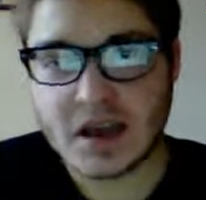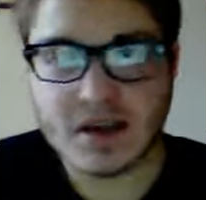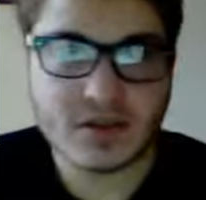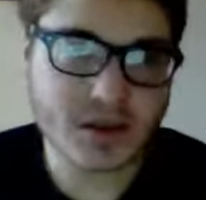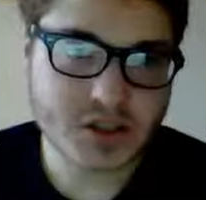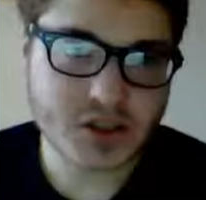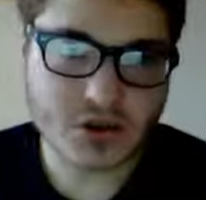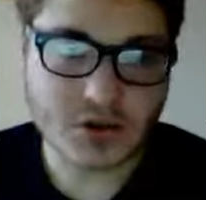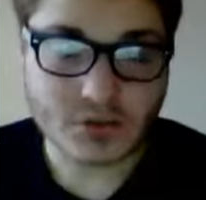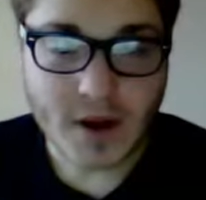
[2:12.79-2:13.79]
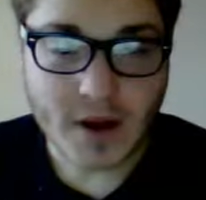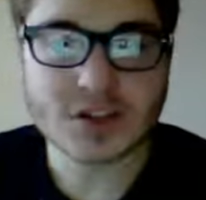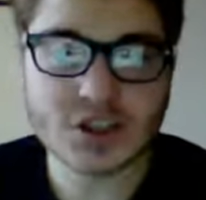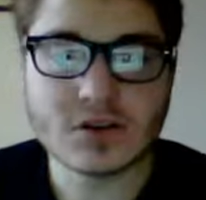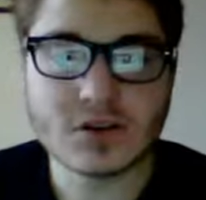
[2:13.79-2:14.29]
atheists are
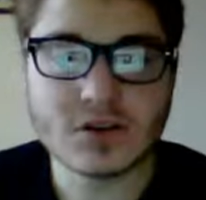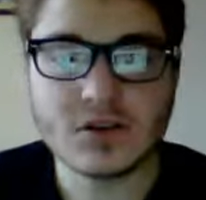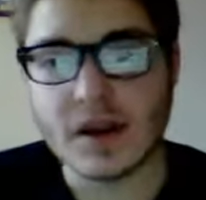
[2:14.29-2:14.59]
irrational,